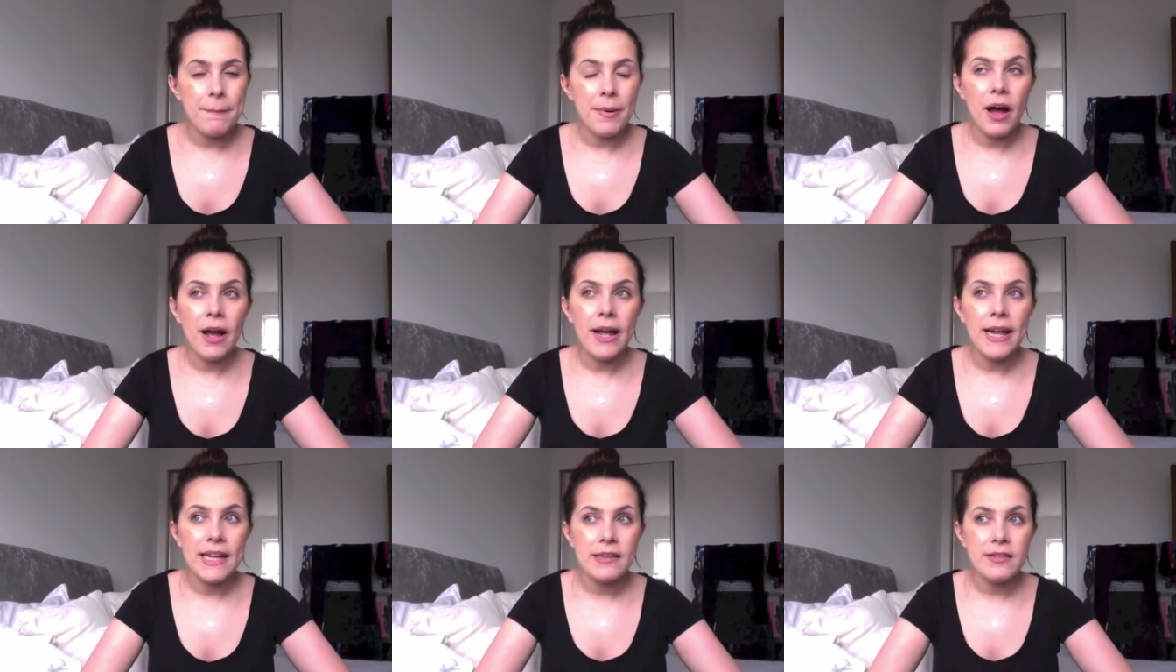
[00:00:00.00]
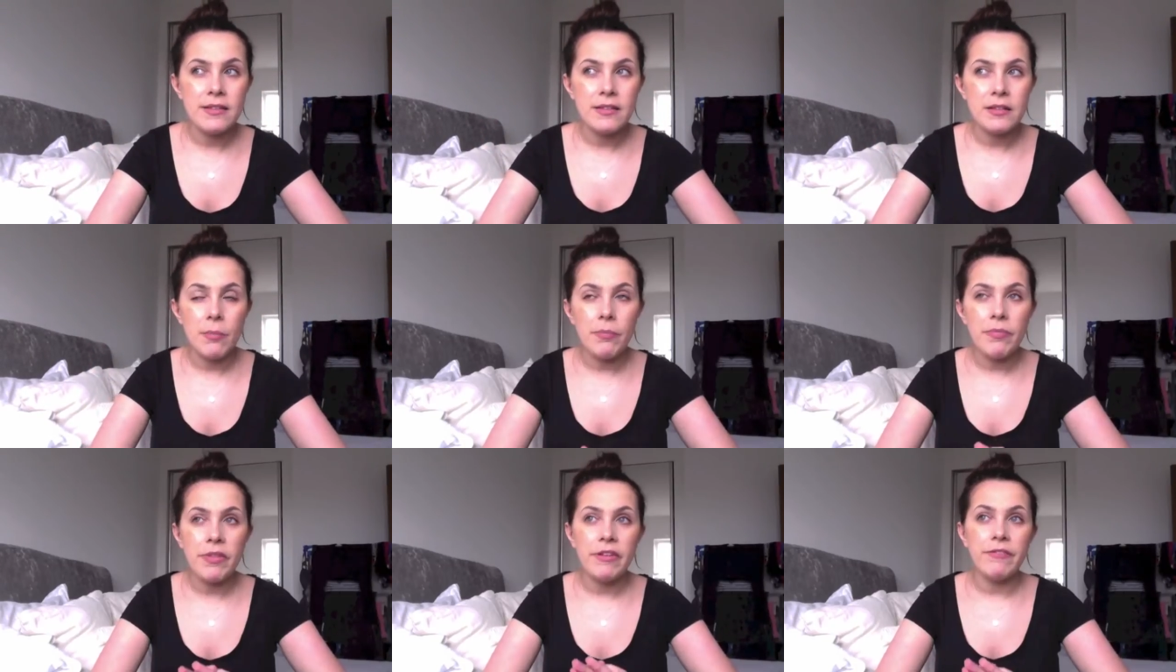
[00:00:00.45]
but it's
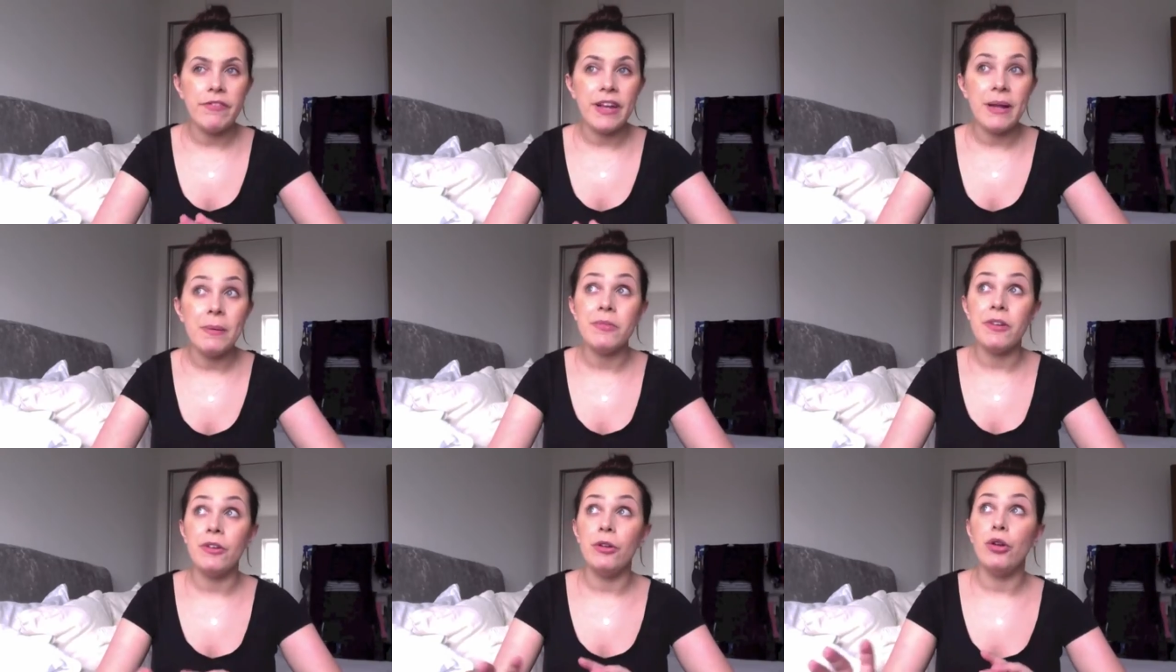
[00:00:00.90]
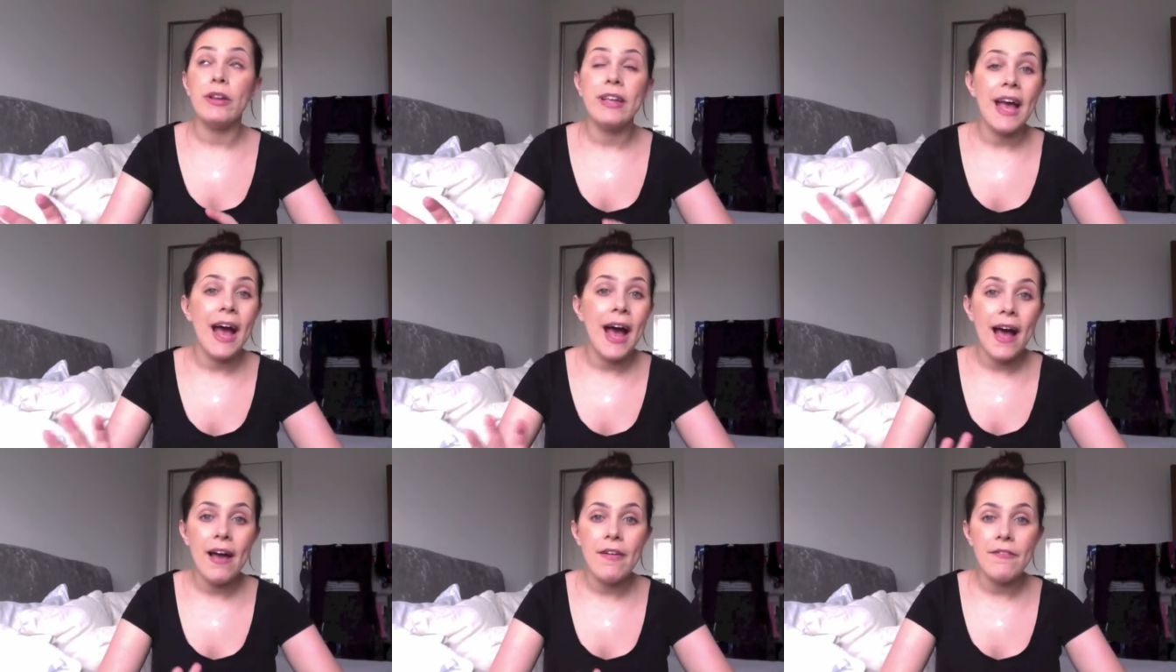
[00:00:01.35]
something for him to look
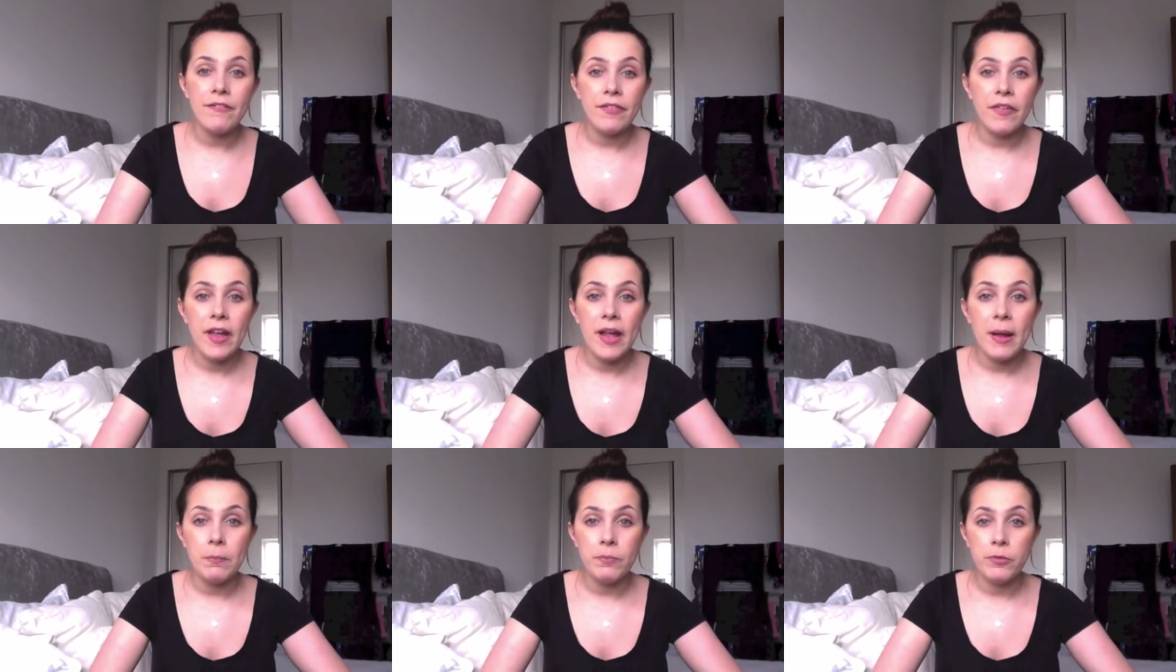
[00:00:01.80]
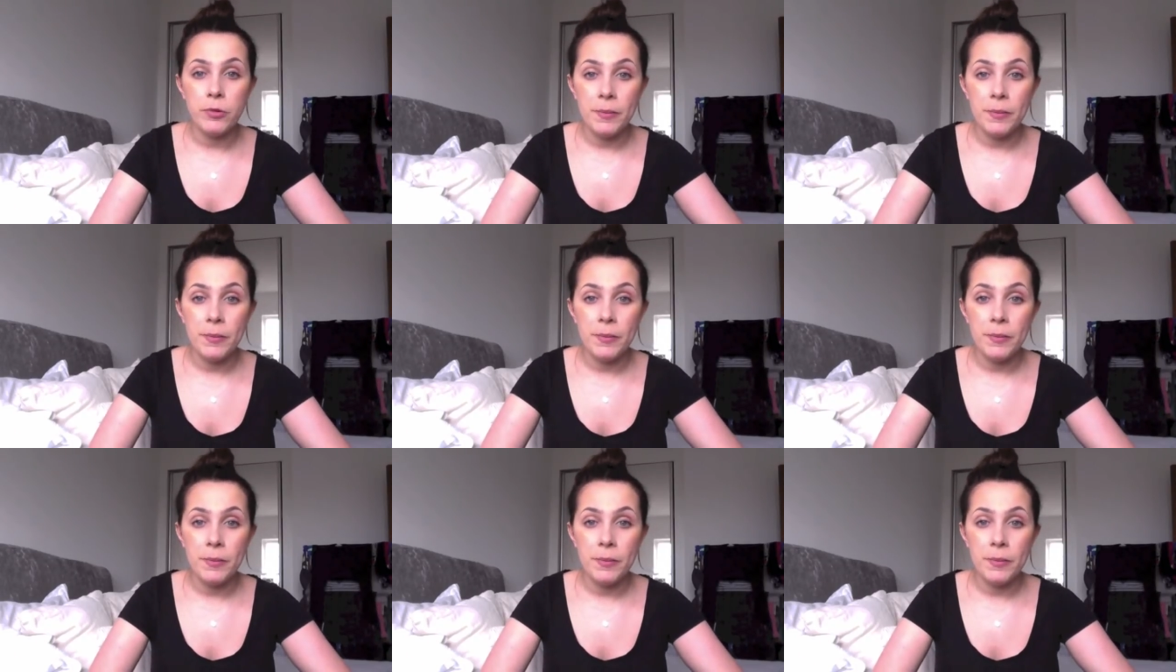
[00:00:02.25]
at and for him